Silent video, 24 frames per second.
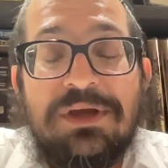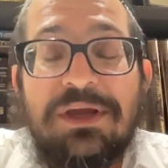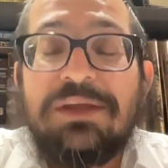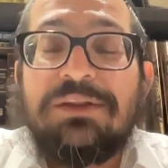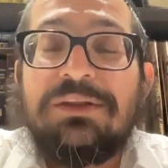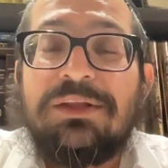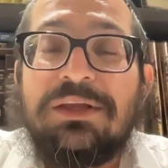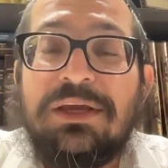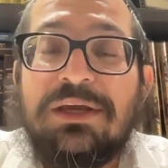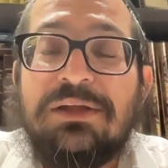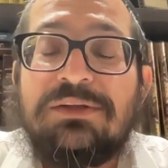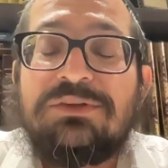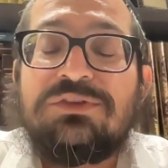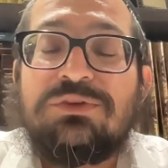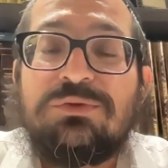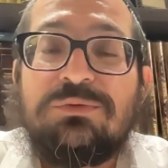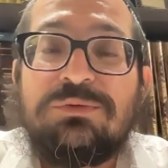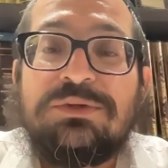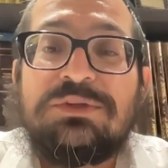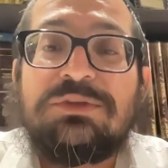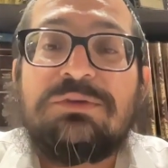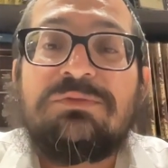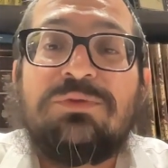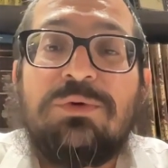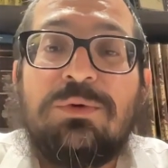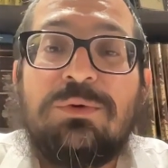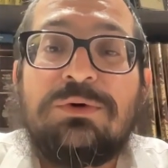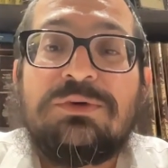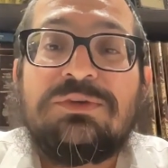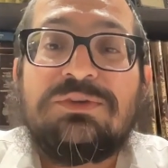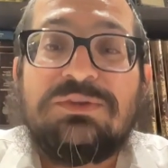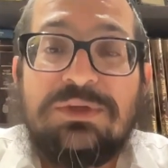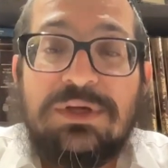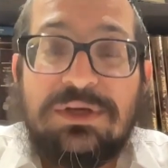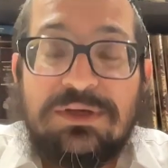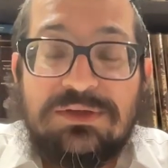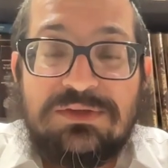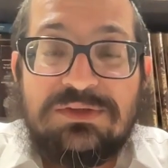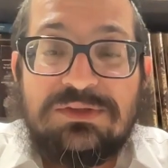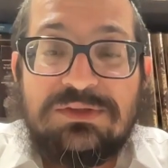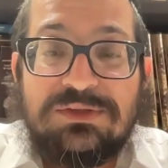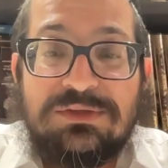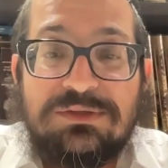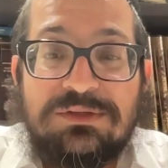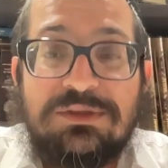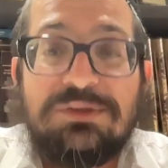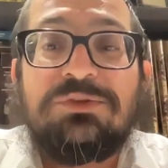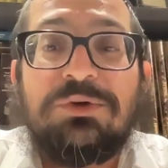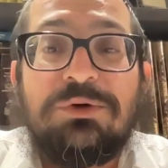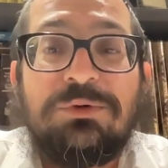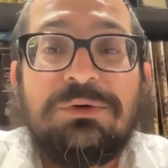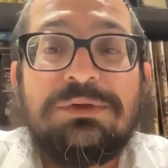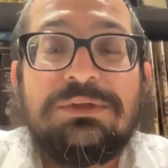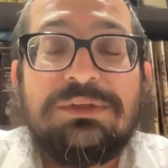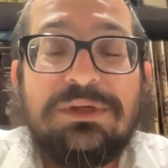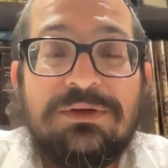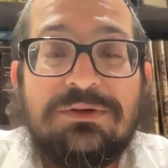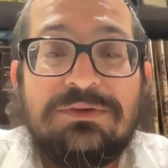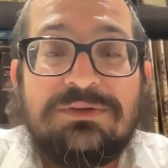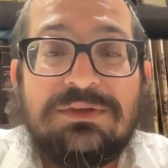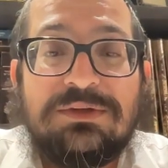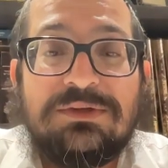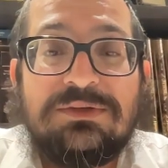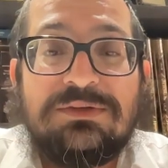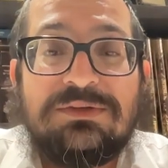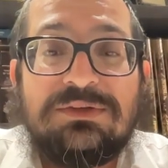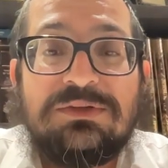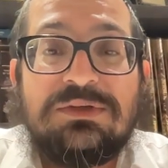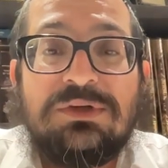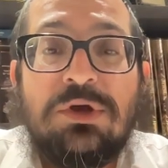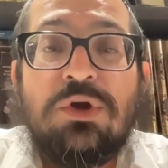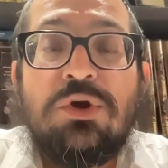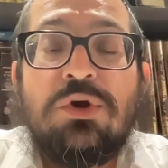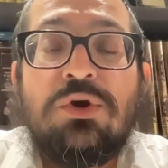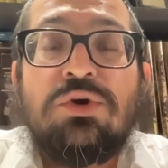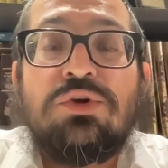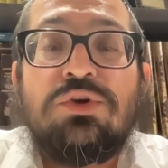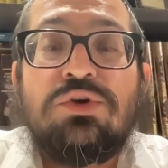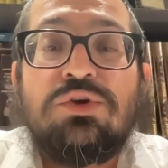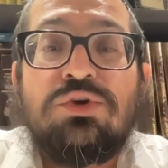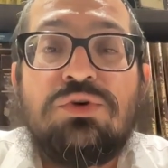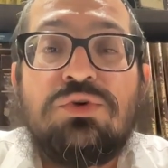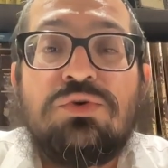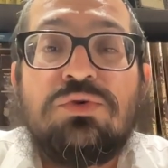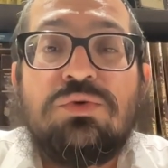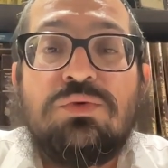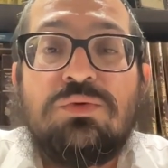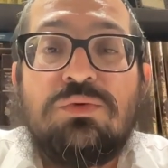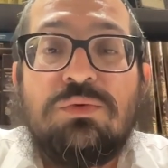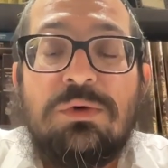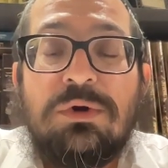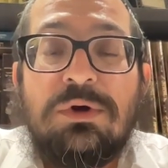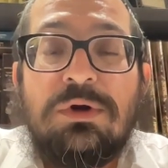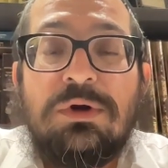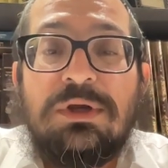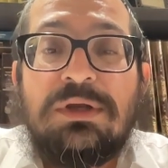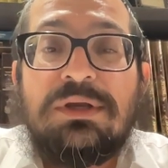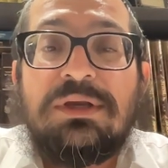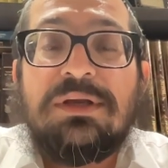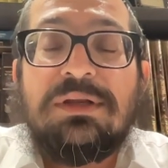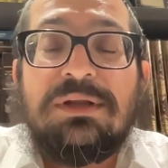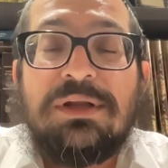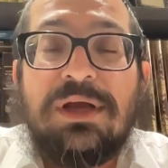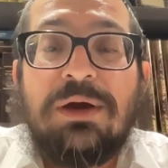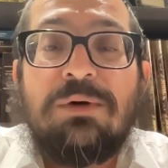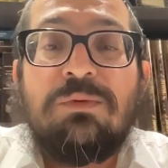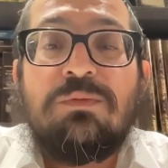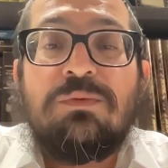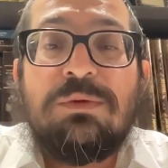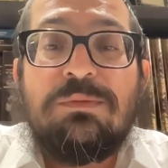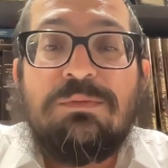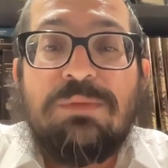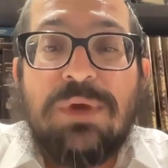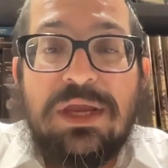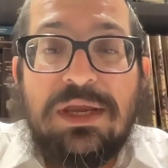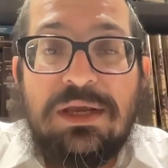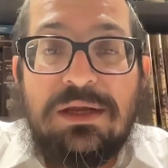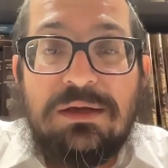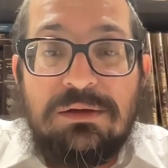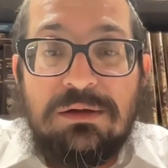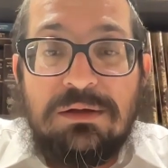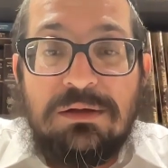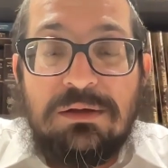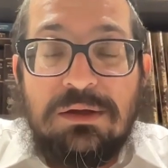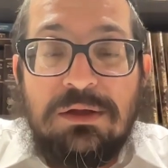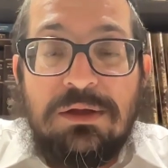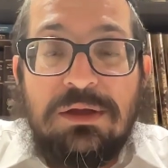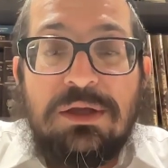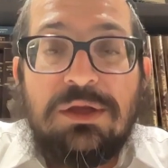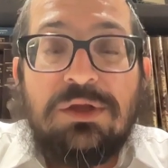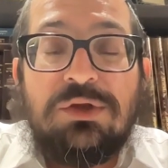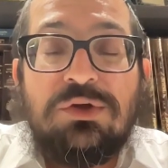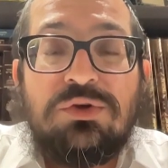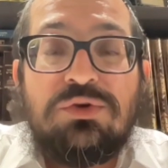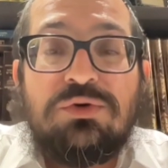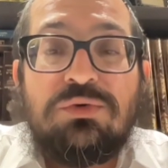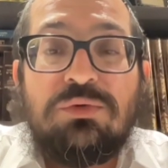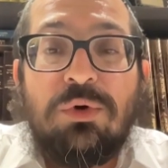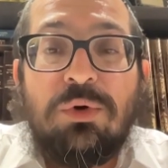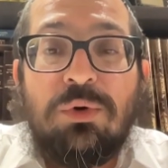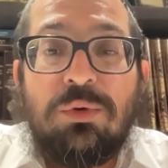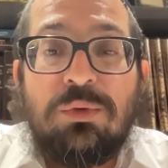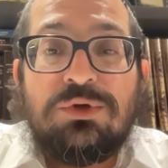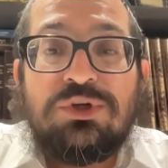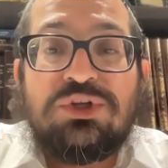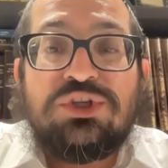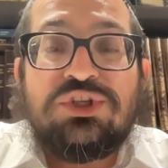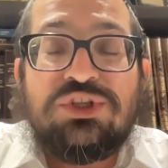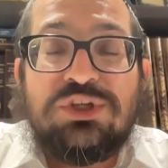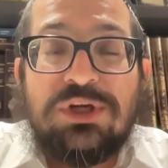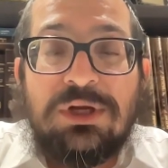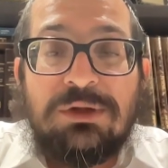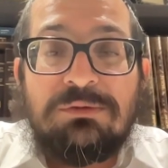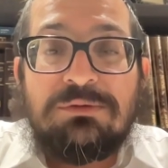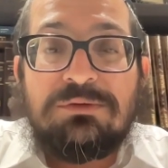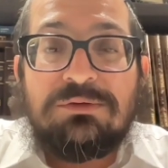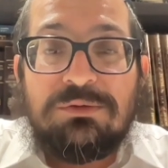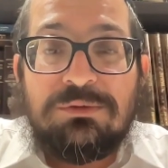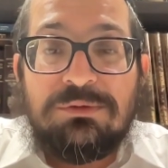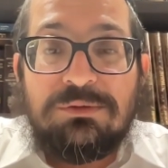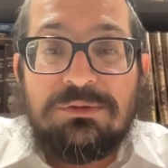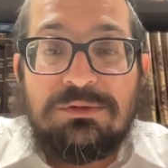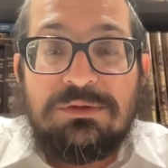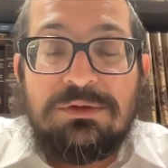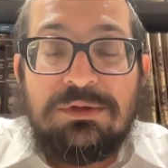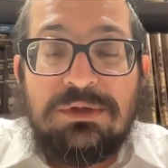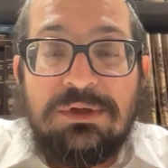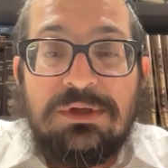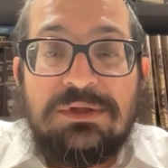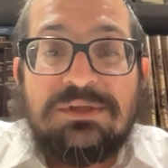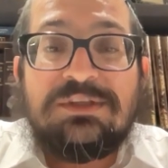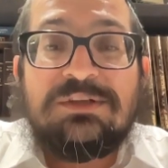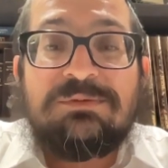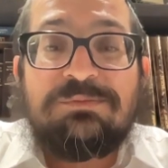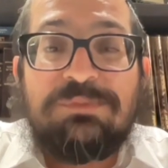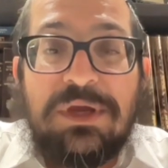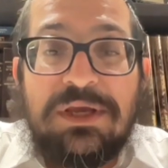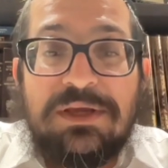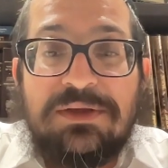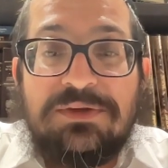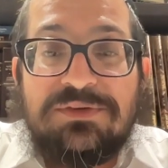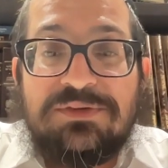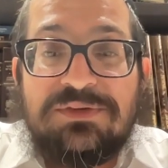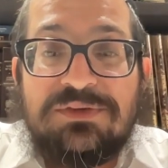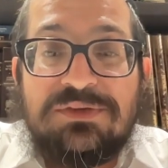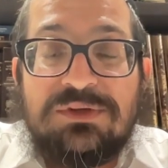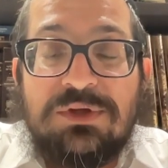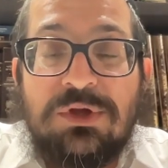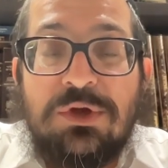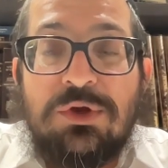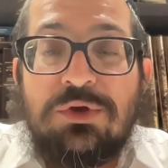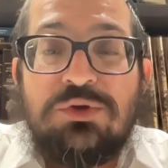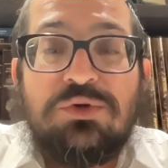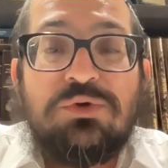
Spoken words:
And the answer is, of course, yes. The Torah tells us you cannot remain in your own sheltered space.